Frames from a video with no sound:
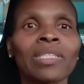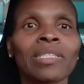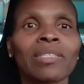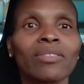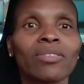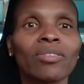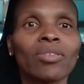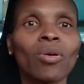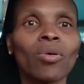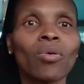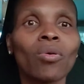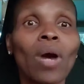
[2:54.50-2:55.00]

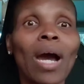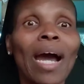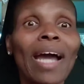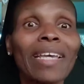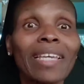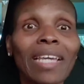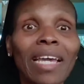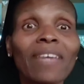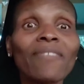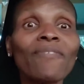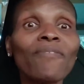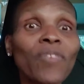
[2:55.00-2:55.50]
So
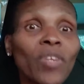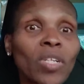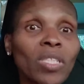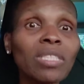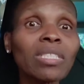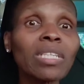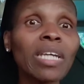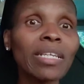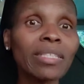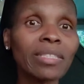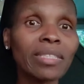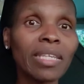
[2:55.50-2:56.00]
at
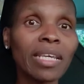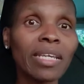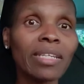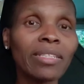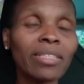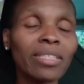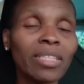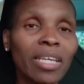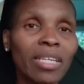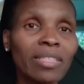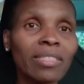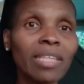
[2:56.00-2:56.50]
first I said,
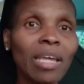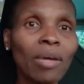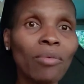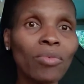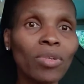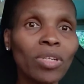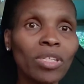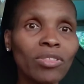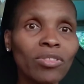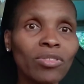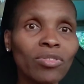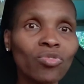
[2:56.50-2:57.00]
yes, I
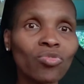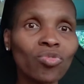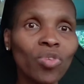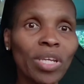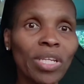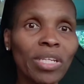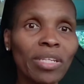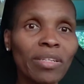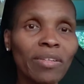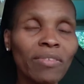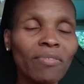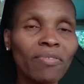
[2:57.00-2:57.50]
wanted to
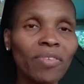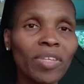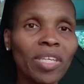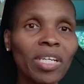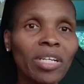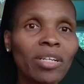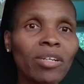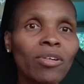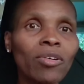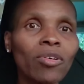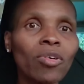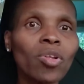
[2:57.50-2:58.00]
trade in a
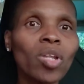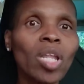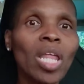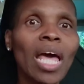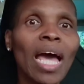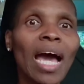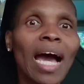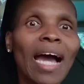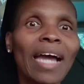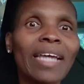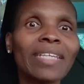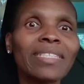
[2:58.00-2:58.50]
vehicle.
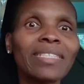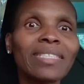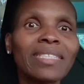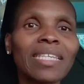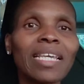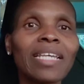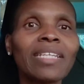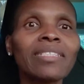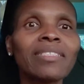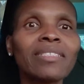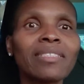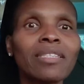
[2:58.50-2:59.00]
I
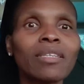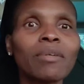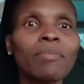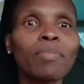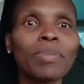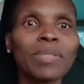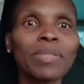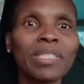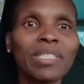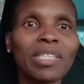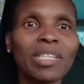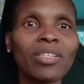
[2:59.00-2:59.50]
sent the
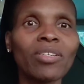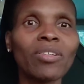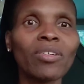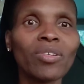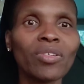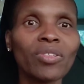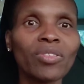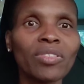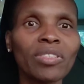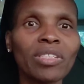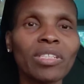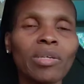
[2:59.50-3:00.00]

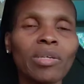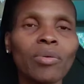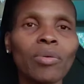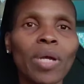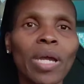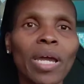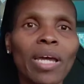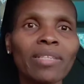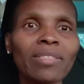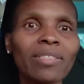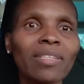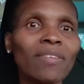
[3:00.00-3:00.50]
particulars were
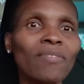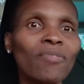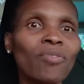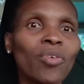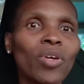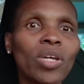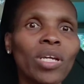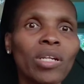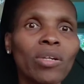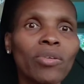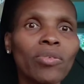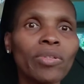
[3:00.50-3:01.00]
asking
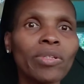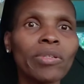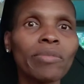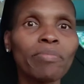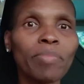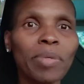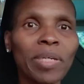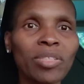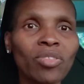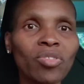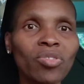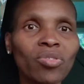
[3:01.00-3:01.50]
for, including
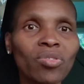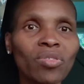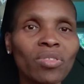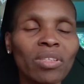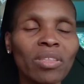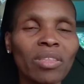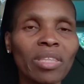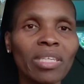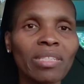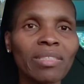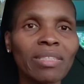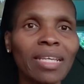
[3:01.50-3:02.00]
pictures
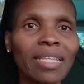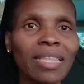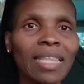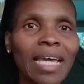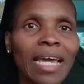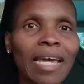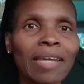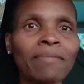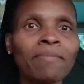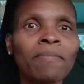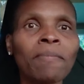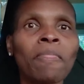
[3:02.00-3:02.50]
and things like
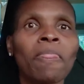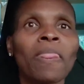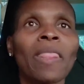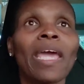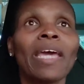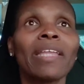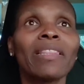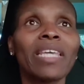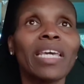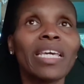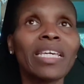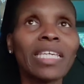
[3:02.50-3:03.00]
that.
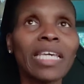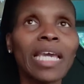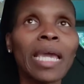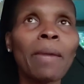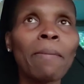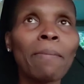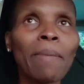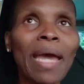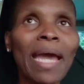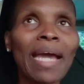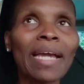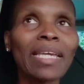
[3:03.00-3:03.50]
And they
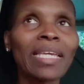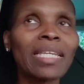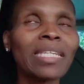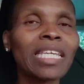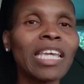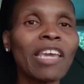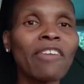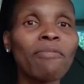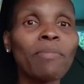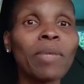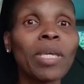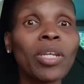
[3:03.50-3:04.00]
came back and
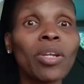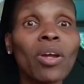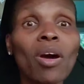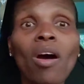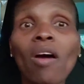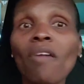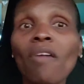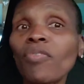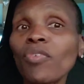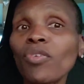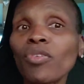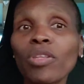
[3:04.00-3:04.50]
gave me an
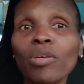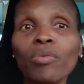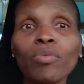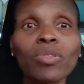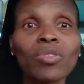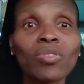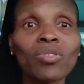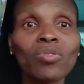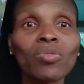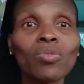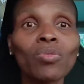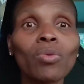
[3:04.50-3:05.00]
offer that
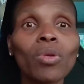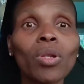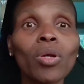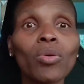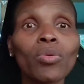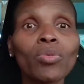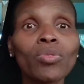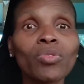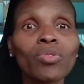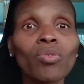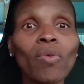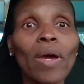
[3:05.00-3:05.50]
was too
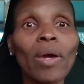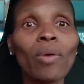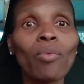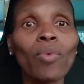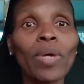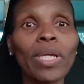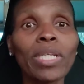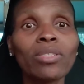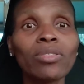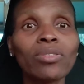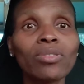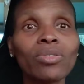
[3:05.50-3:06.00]
low. So I
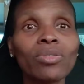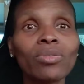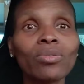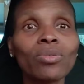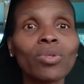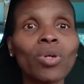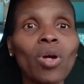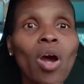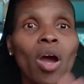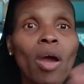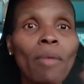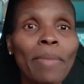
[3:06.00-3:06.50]
went to
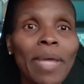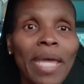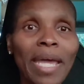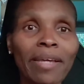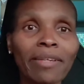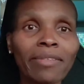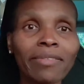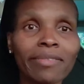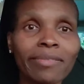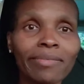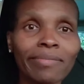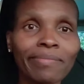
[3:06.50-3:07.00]

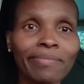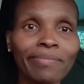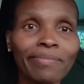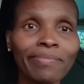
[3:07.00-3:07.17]
CarMax,